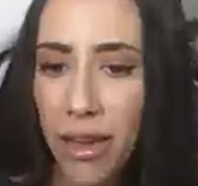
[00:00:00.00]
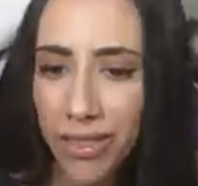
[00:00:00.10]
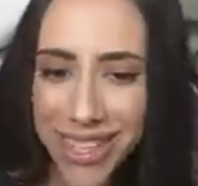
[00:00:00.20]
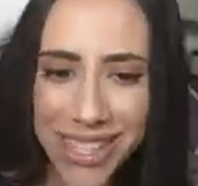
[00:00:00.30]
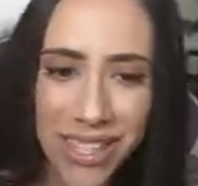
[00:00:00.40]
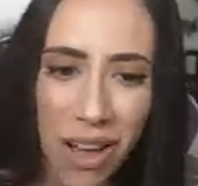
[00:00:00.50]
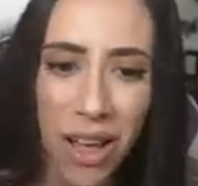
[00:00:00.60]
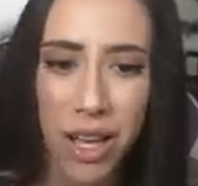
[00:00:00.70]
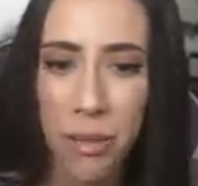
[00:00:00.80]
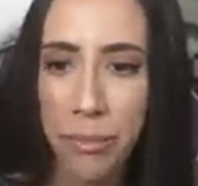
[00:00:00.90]
let's
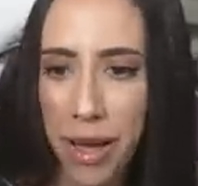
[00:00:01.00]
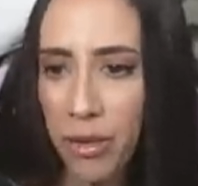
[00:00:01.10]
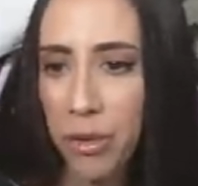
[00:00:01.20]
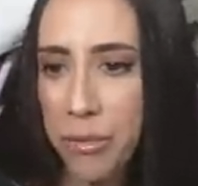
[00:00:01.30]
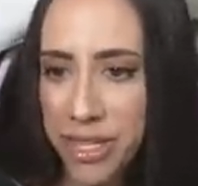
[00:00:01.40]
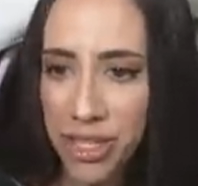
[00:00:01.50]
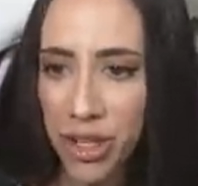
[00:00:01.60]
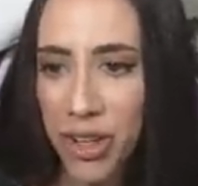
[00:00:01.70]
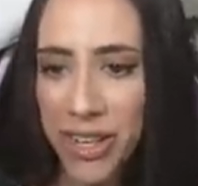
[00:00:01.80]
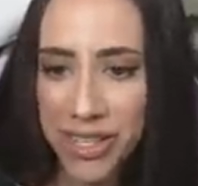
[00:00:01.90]
talk about
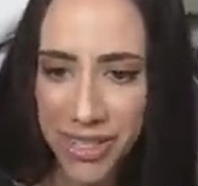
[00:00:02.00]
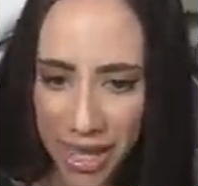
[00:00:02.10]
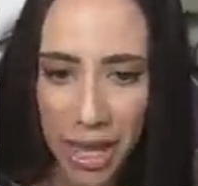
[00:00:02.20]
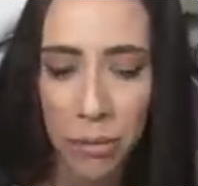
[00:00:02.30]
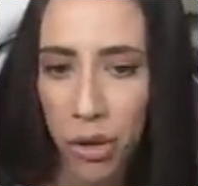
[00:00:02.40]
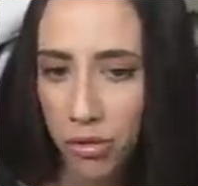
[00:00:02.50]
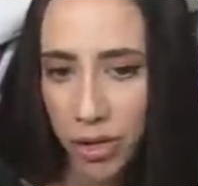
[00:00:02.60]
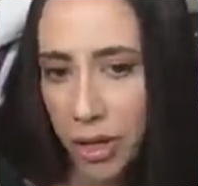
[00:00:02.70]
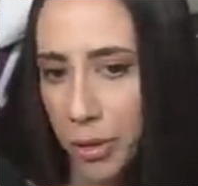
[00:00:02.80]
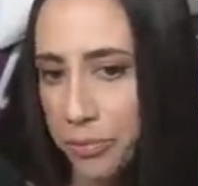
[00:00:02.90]
Mr. Sam over
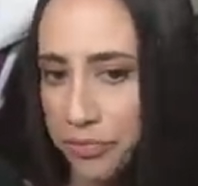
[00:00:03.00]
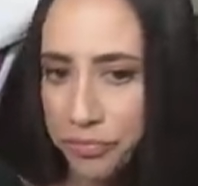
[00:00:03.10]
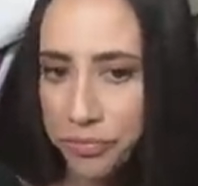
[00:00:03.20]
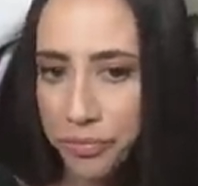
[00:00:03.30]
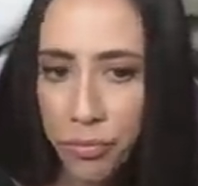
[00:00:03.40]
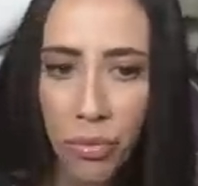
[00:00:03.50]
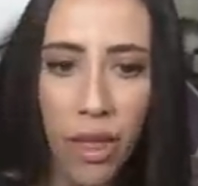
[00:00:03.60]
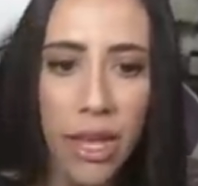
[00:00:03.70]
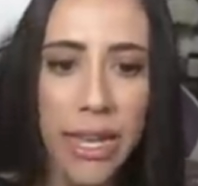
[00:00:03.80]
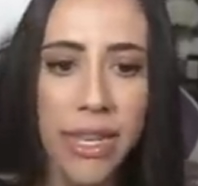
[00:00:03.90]
here.
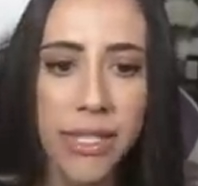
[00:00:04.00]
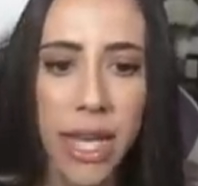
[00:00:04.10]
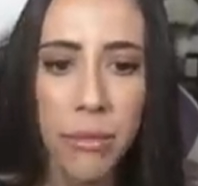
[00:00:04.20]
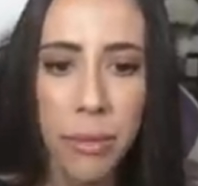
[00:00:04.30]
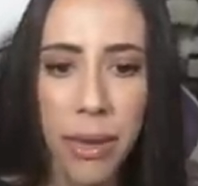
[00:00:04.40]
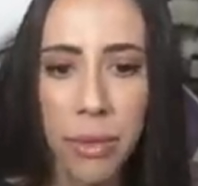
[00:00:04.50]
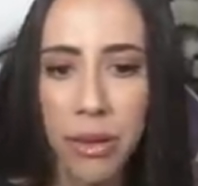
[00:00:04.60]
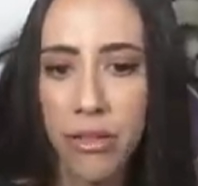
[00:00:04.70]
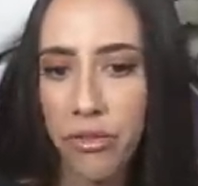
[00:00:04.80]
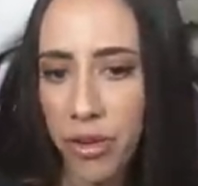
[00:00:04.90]
Sam
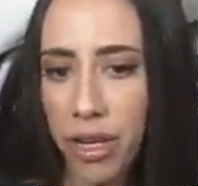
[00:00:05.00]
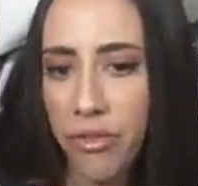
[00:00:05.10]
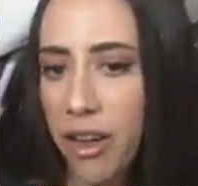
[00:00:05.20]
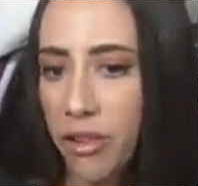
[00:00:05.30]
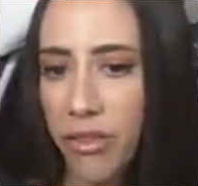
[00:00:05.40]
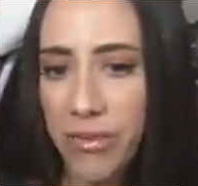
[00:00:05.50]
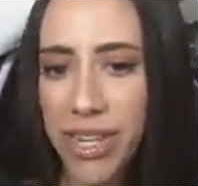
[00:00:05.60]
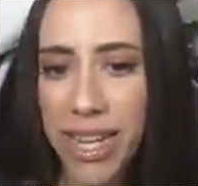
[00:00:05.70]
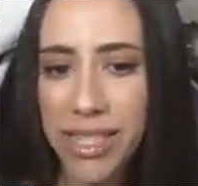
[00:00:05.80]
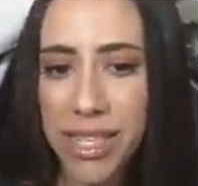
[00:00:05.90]
Bankman Fried, founder of
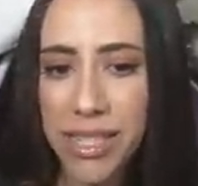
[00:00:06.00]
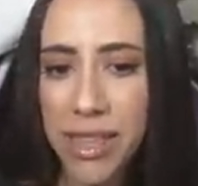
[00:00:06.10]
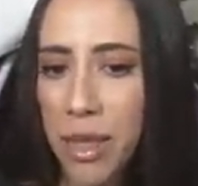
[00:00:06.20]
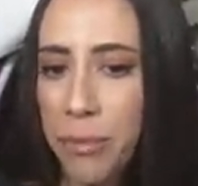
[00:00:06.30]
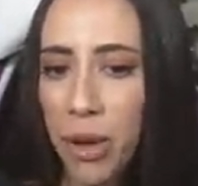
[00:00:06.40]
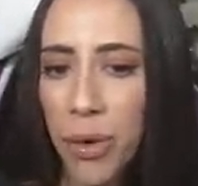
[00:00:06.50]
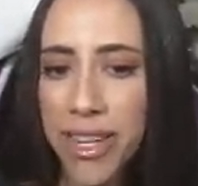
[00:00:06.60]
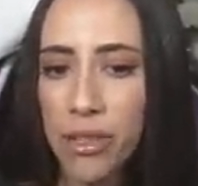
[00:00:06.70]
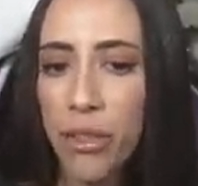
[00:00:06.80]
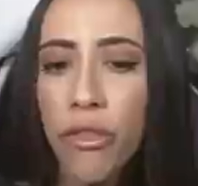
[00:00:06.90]
FTX, said that Bitcoin
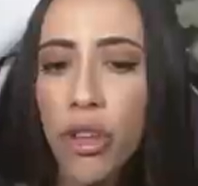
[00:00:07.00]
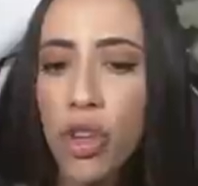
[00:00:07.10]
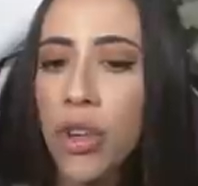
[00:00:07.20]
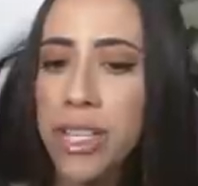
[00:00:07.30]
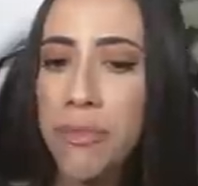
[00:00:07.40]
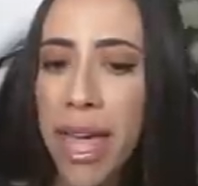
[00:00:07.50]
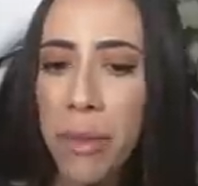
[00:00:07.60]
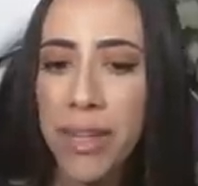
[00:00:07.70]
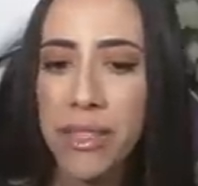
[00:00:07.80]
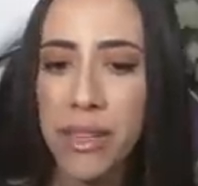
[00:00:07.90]
has no future as
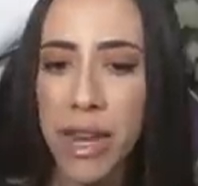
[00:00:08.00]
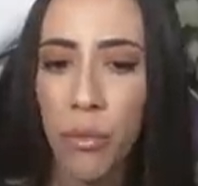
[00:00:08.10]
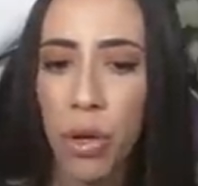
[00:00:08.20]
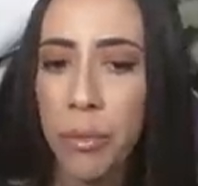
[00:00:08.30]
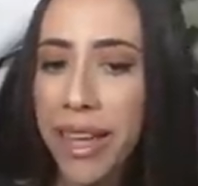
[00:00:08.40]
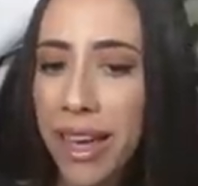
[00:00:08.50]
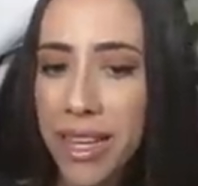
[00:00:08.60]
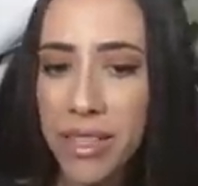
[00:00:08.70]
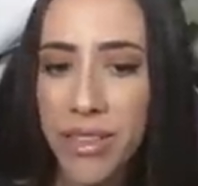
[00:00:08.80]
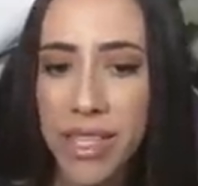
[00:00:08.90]
payments network
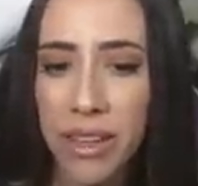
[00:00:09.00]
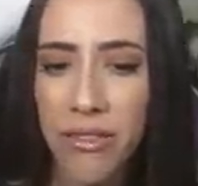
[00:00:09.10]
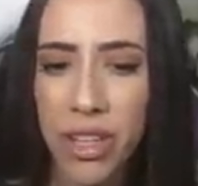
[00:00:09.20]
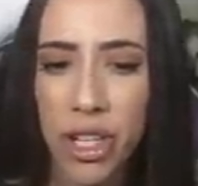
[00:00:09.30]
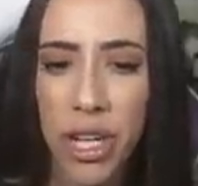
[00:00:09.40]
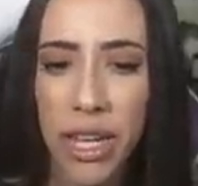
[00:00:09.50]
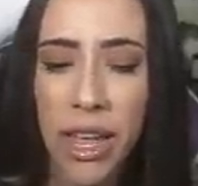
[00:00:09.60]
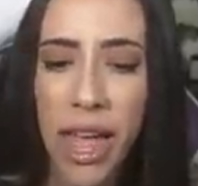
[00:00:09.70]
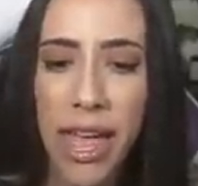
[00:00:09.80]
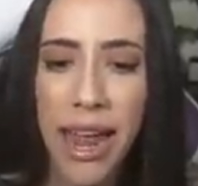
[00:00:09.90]
because of its inefficiency
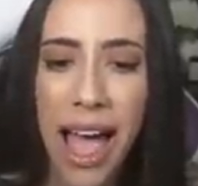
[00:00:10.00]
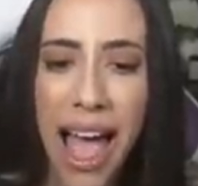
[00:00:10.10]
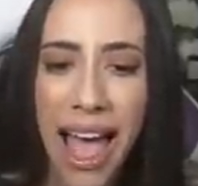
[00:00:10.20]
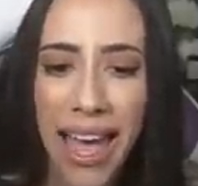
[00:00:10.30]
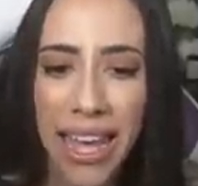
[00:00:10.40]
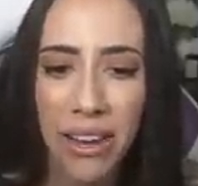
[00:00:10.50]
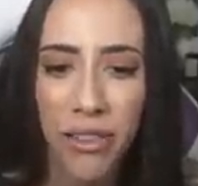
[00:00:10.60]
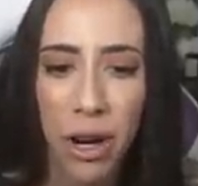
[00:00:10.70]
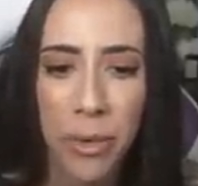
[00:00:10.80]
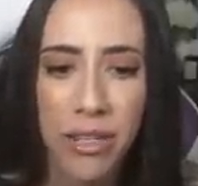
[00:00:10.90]
and high
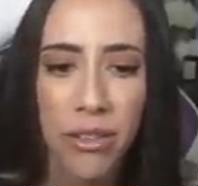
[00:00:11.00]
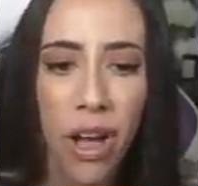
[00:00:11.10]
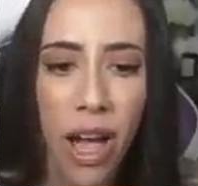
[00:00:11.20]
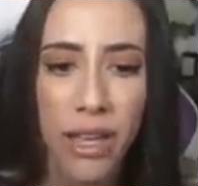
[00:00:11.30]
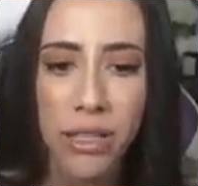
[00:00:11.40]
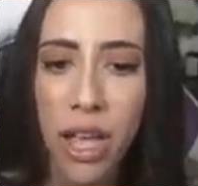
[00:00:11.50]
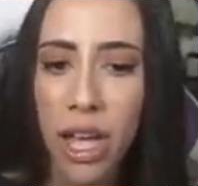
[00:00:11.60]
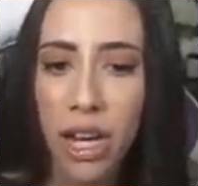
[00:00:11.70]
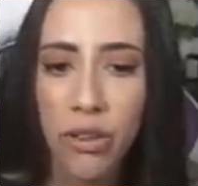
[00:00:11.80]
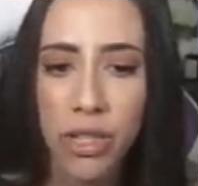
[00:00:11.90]
environmental costs.
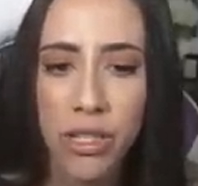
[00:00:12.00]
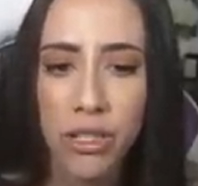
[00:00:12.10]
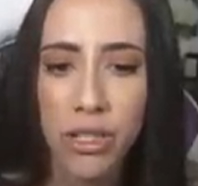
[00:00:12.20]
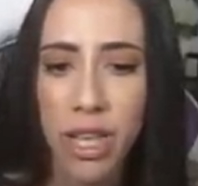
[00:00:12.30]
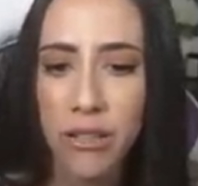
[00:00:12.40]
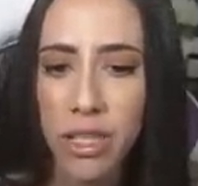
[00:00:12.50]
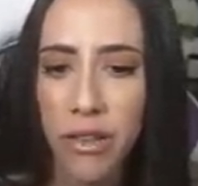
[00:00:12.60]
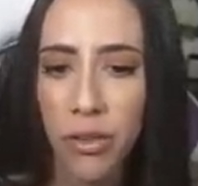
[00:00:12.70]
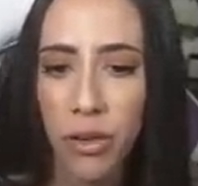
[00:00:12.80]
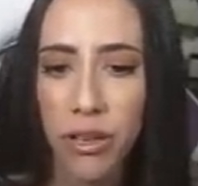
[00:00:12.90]
Countries such as El
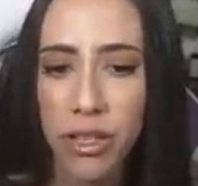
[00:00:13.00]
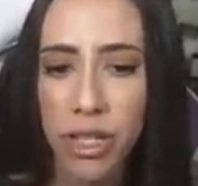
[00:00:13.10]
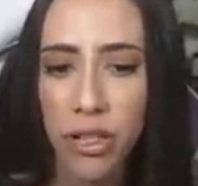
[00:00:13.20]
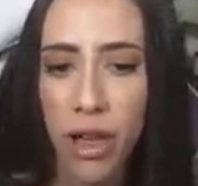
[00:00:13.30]
Salvador and the Central